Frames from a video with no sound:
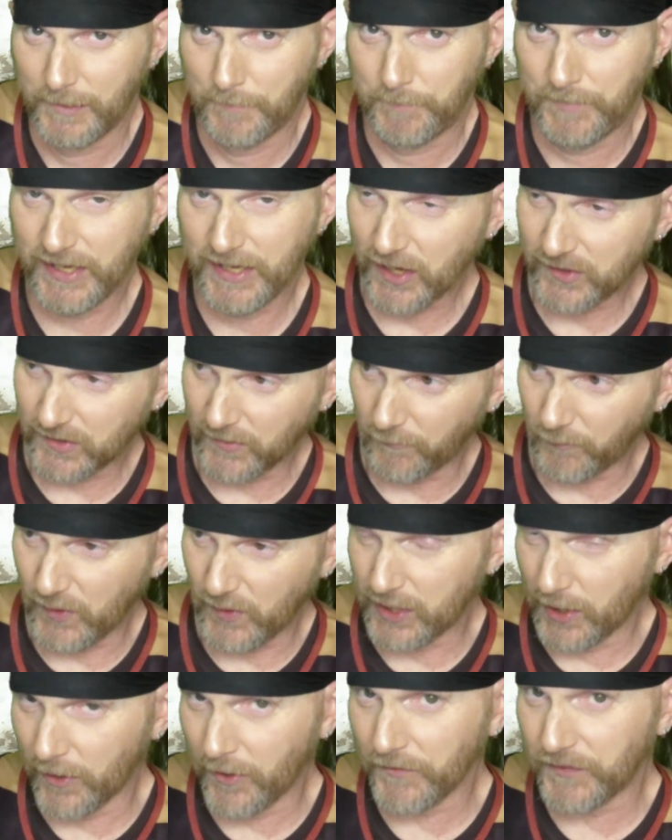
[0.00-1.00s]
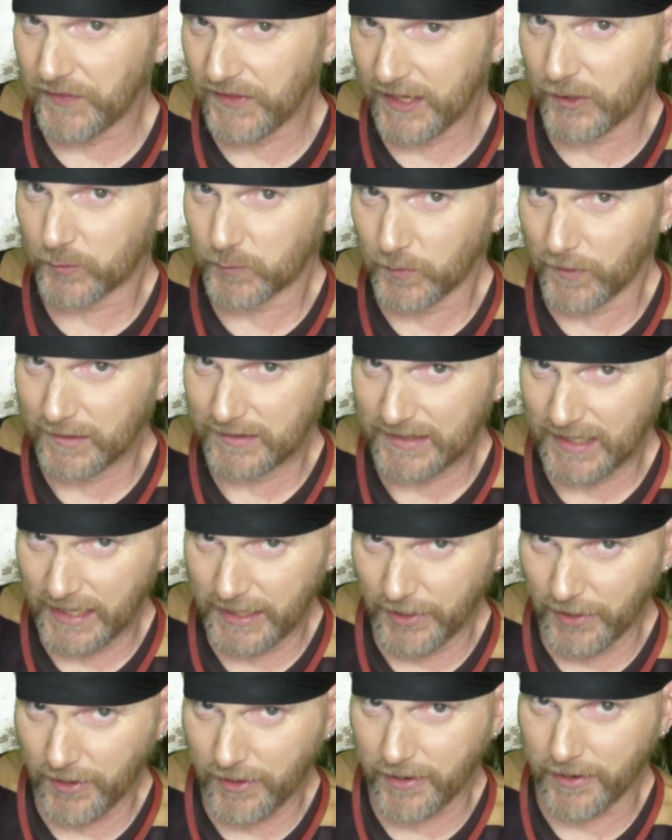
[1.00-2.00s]
Because if we call things what they
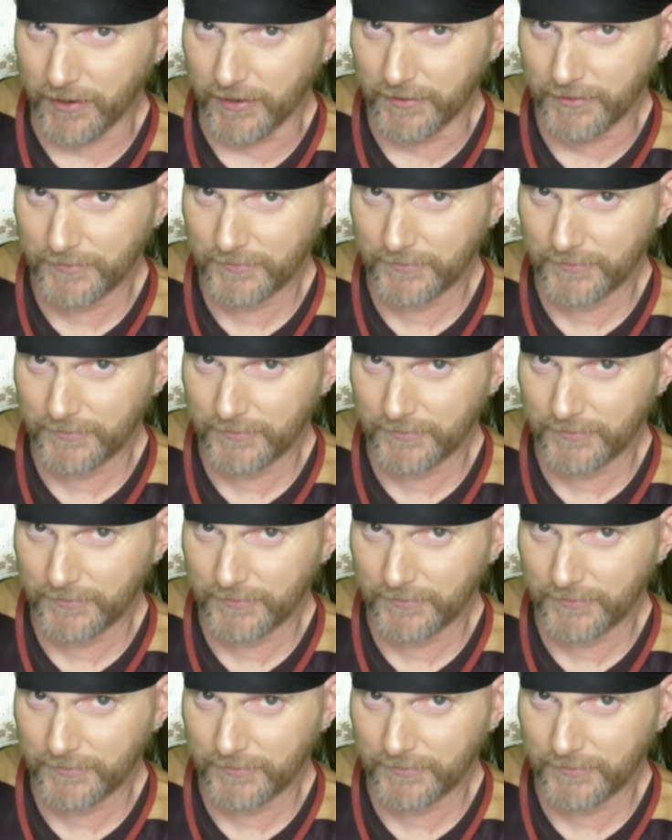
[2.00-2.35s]
are,